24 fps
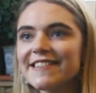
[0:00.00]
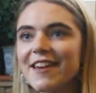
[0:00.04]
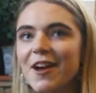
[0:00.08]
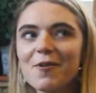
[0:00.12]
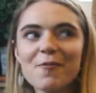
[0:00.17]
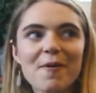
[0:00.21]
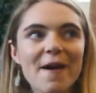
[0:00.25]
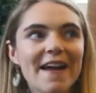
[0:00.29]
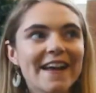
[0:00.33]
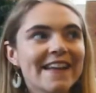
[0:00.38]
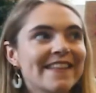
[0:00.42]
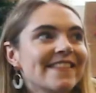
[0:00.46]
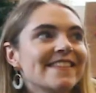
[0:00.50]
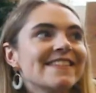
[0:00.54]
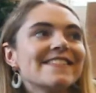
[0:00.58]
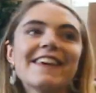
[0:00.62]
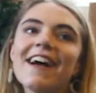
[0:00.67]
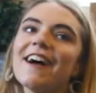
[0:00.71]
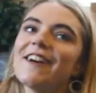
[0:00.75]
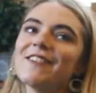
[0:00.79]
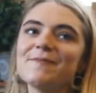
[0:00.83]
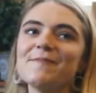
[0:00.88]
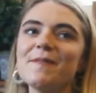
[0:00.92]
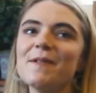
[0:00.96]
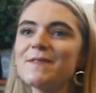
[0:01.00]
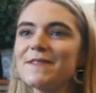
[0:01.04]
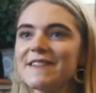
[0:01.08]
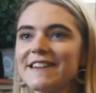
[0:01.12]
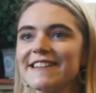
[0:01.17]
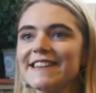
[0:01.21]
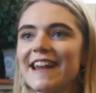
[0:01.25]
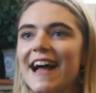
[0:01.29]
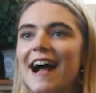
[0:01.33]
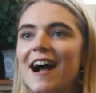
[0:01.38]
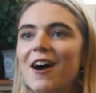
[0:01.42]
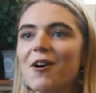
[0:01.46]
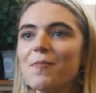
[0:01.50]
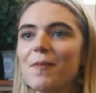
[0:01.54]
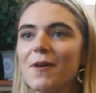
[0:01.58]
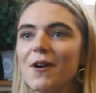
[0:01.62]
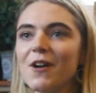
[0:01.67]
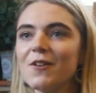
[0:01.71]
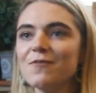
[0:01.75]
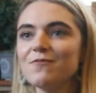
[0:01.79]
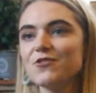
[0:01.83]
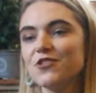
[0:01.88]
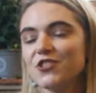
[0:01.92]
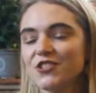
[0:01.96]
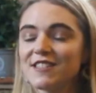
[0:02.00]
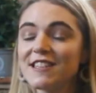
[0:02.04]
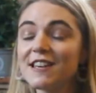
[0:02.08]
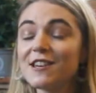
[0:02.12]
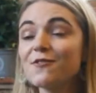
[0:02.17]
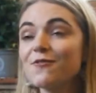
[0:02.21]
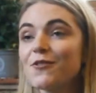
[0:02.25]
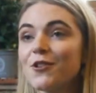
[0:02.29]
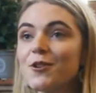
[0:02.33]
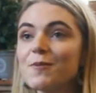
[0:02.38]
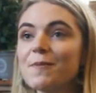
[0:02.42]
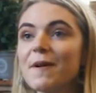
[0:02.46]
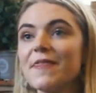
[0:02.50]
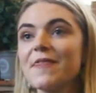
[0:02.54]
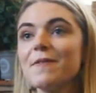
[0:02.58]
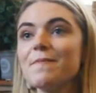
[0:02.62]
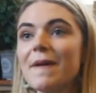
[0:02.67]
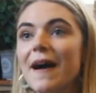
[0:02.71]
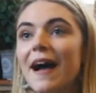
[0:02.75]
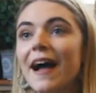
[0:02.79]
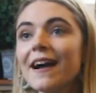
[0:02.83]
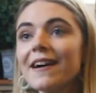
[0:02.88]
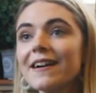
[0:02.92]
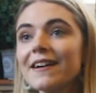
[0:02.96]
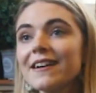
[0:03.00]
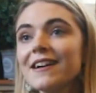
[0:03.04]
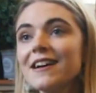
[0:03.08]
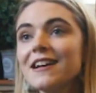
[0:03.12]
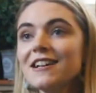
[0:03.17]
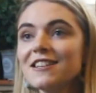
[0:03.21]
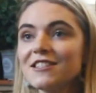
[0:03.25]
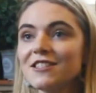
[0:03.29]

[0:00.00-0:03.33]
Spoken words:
So we're in the church building now, but just in a room at the back.